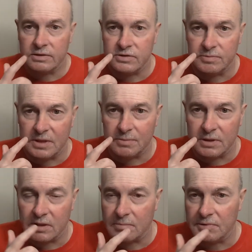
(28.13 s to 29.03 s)
as you may
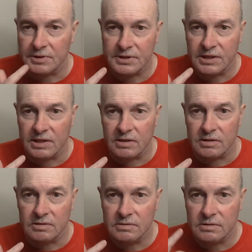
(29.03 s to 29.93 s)
be able to
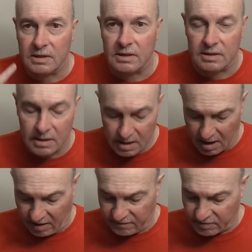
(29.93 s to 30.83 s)
tell,
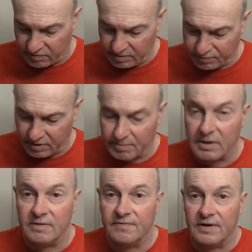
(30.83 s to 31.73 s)
I've already prepped
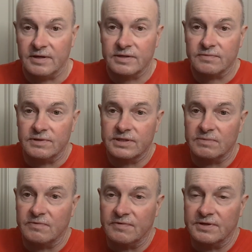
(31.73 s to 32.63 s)
my face with
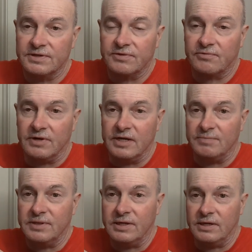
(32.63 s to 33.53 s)
some of this
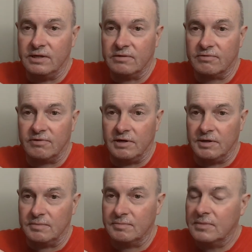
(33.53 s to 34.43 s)
3P
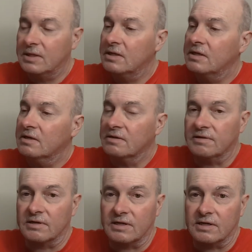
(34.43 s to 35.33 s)
cream.
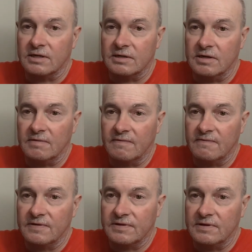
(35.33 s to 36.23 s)
Think I got enough
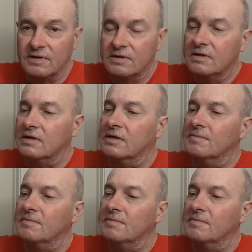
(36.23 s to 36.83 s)
of it there.